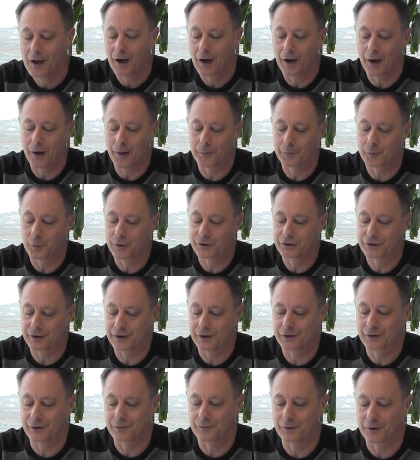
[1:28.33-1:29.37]
um, which
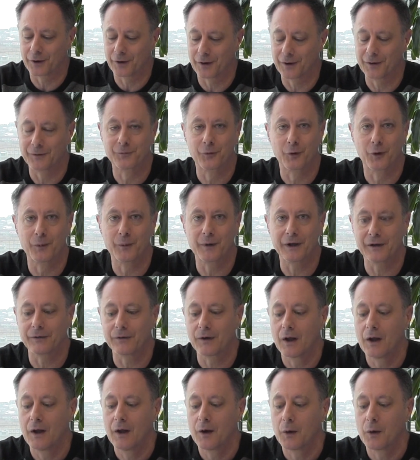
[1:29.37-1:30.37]
isn't very informative.